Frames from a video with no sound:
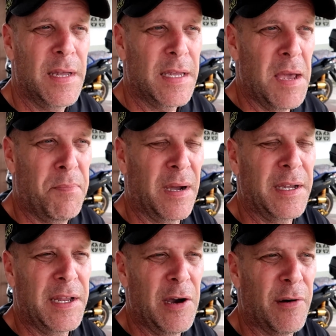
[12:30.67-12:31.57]
Kept
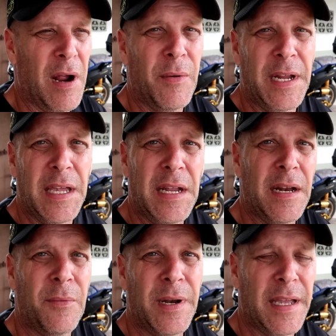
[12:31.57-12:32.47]
bugging the owner, I want to get
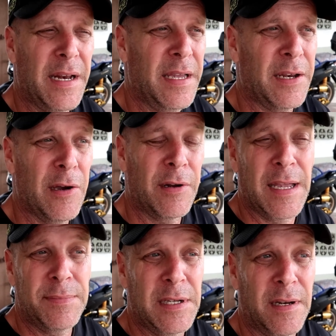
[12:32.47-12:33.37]
in, I want to get in. The owner
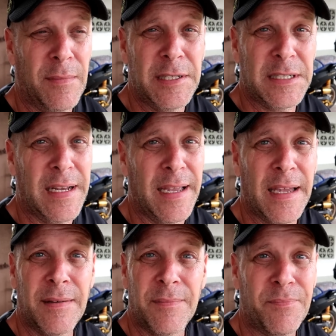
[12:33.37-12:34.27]
kept telling him, listen, I
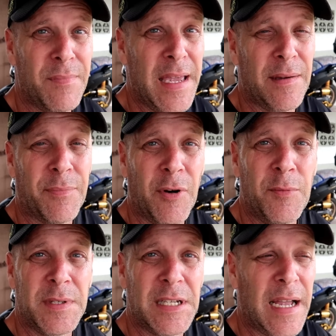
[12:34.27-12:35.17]
got to make
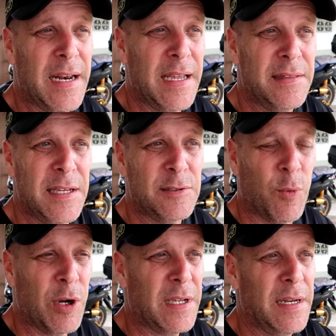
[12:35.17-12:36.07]
improvements. I got to get things
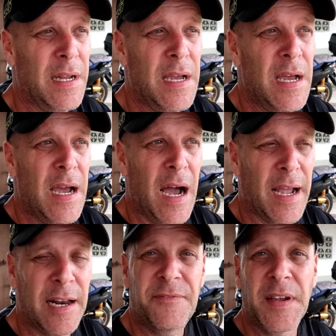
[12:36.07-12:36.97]
working. I
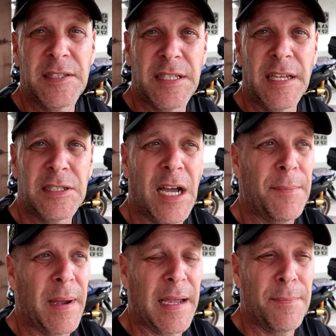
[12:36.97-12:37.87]
got to fix things
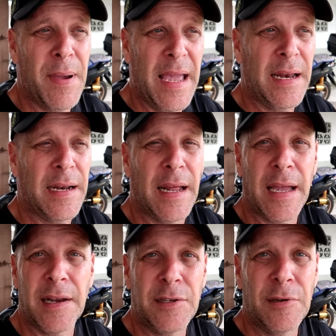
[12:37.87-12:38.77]
up. I got to paint it. I
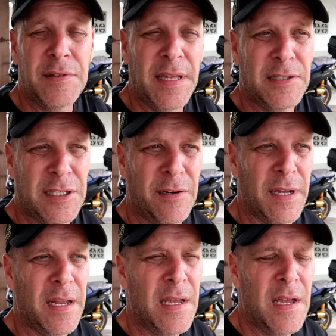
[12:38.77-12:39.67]
got to do things to it.